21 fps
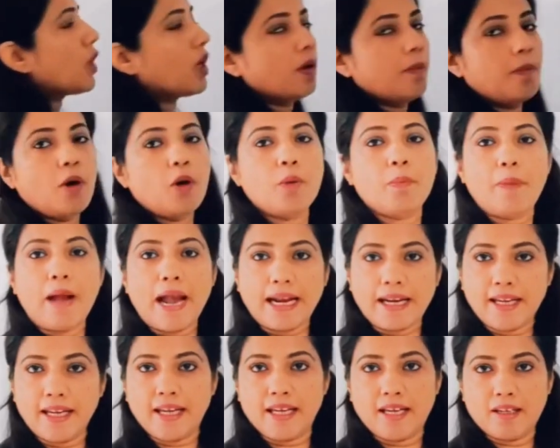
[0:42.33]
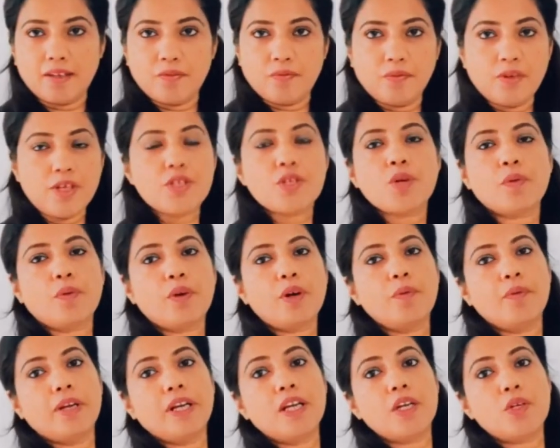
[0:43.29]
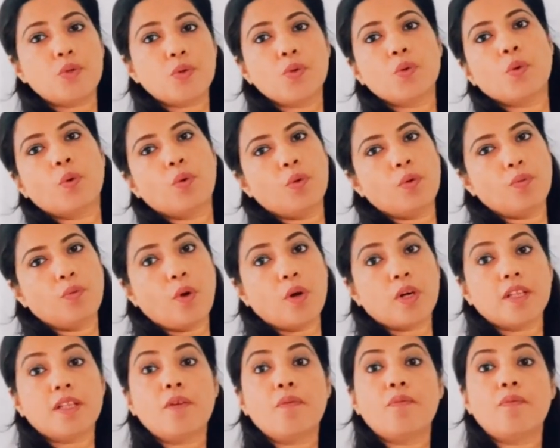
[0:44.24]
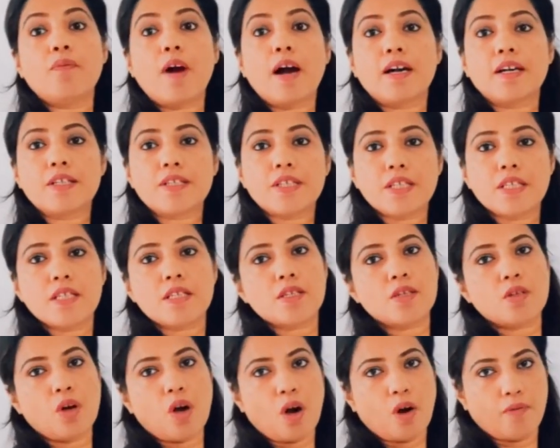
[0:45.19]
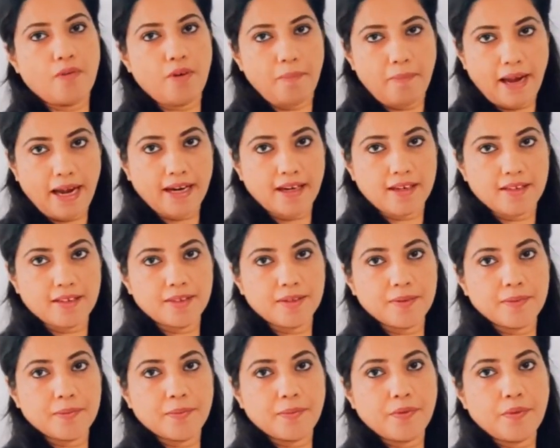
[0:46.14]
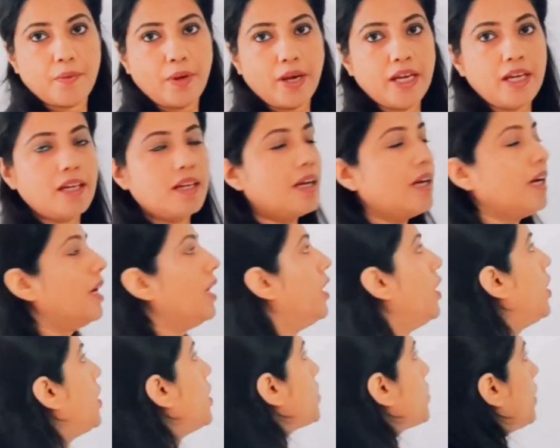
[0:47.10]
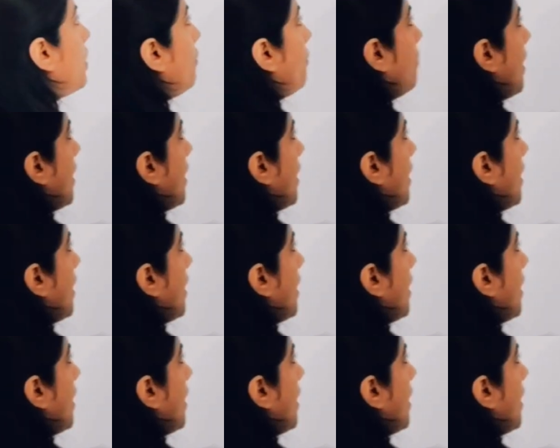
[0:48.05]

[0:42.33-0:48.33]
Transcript: talk about banking, first of all we need to know what are the functions of a bank, right? So the